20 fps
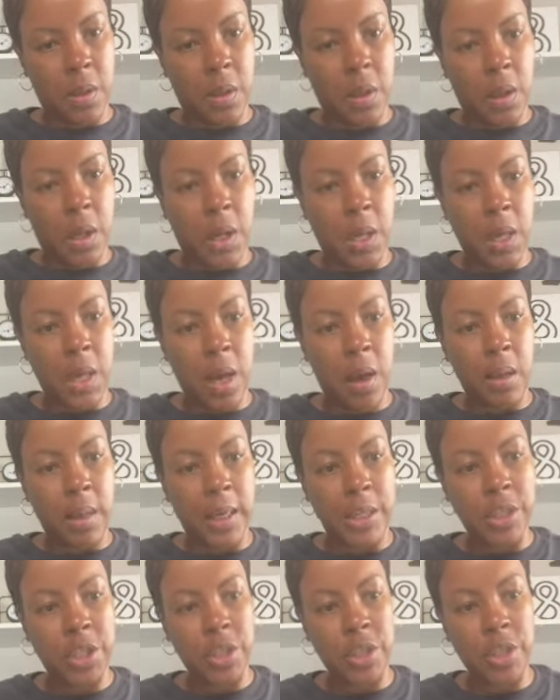And y'all,
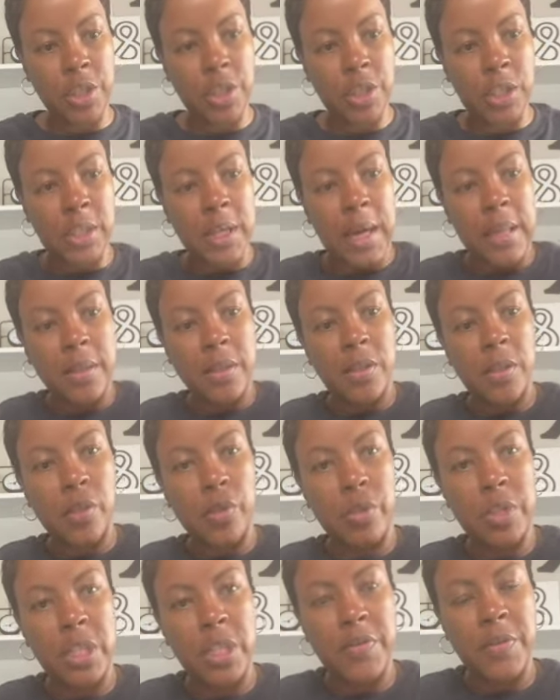I should have just got the
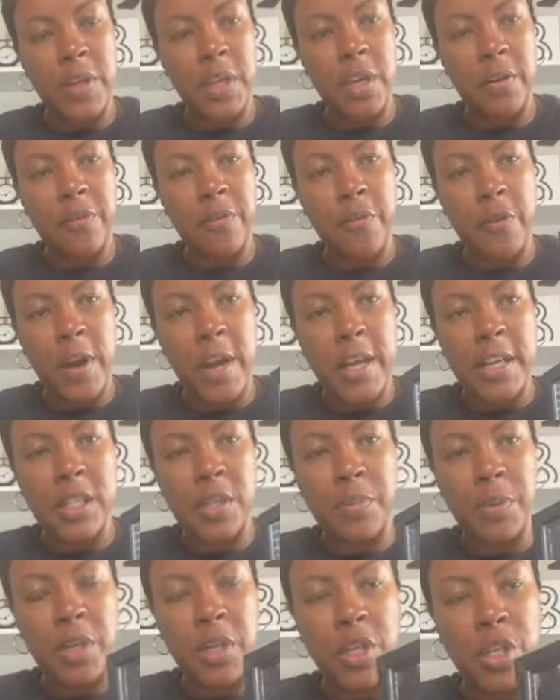certificate
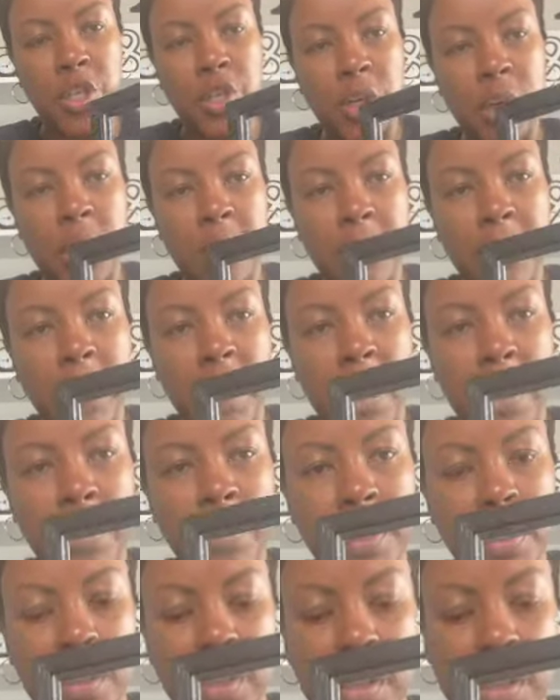frames because you're gonna be
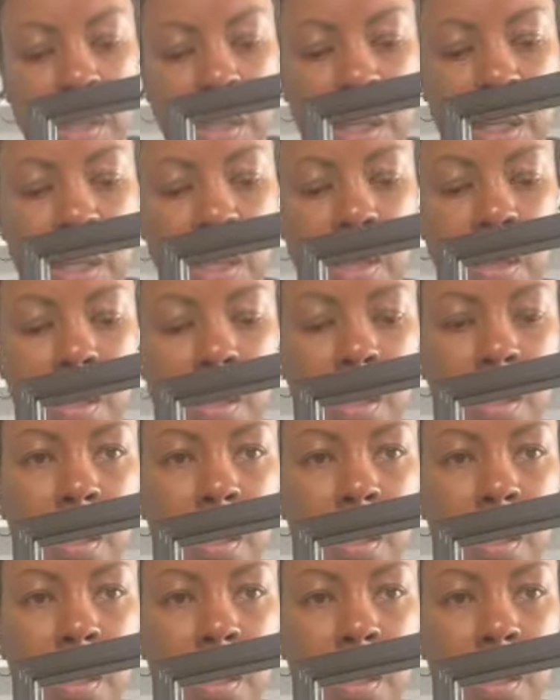able to see